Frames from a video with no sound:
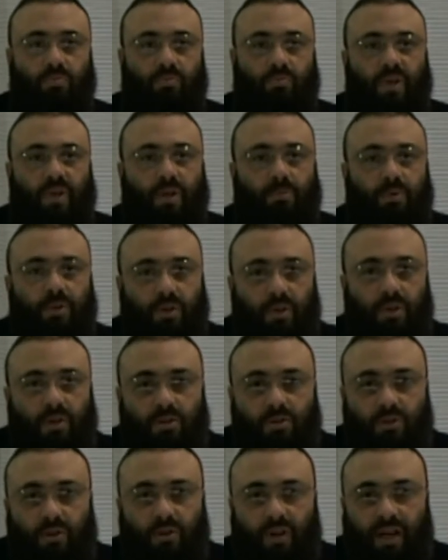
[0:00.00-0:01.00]
People
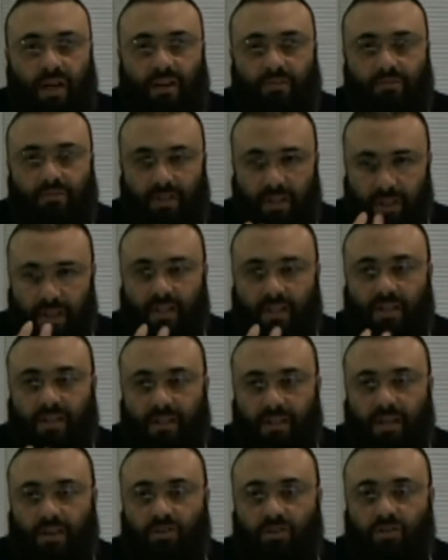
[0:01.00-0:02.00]
also have an
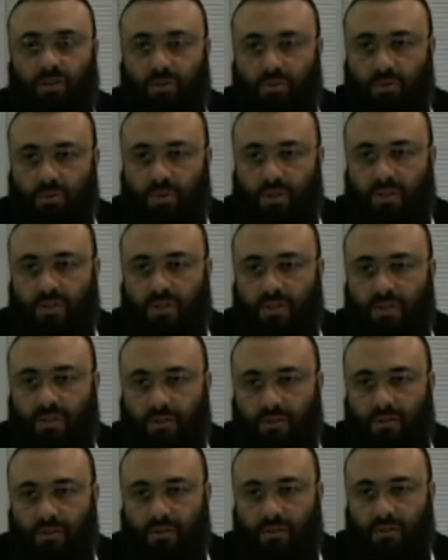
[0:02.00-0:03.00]
inclination
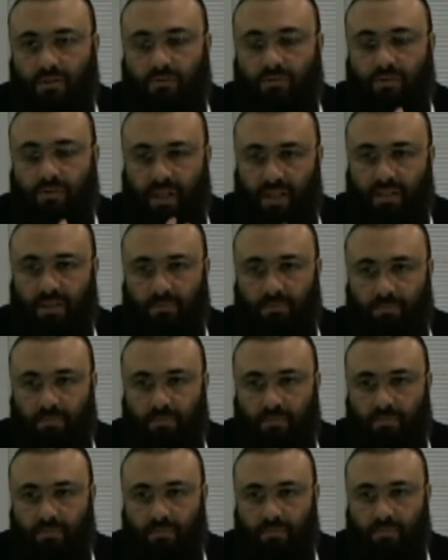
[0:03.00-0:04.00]
towards freedom.
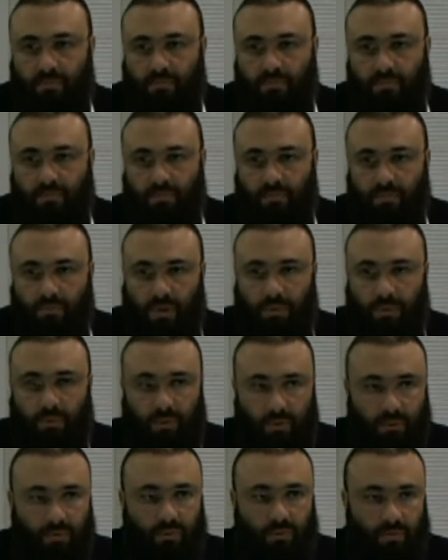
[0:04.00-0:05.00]

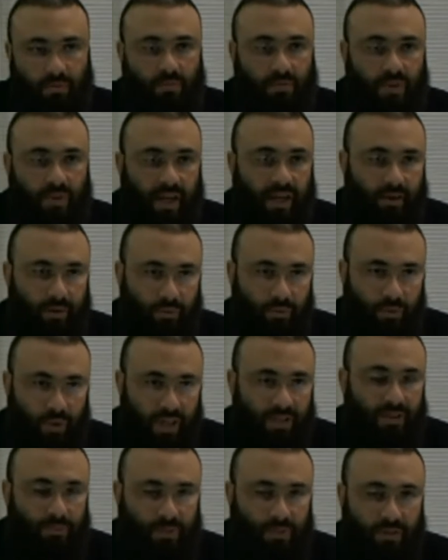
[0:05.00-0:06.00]
People
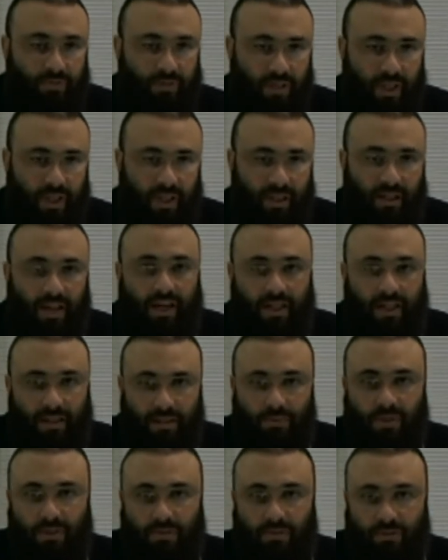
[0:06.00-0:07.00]
want to be free, like
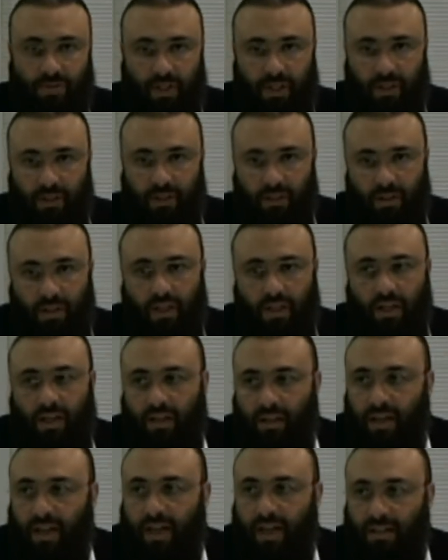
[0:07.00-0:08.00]
to be free,
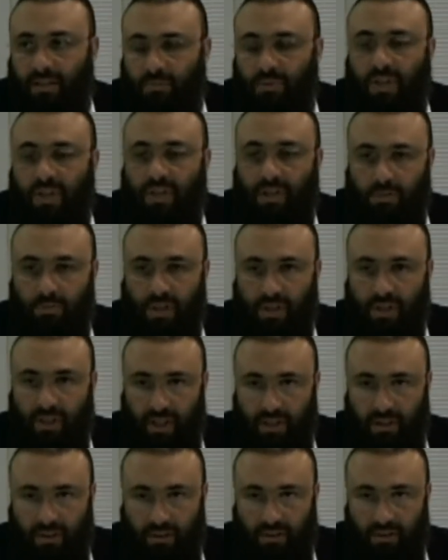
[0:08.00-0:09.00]
like to be
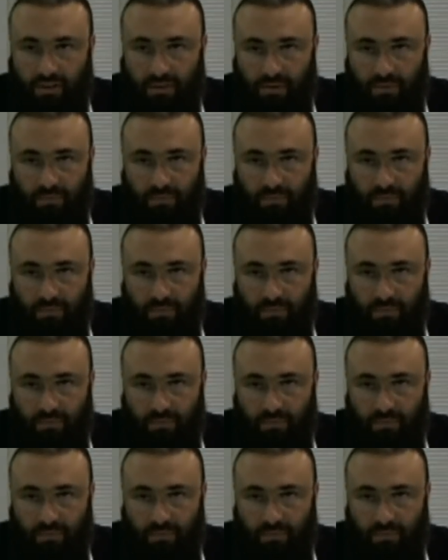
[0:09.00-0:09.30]
liberated.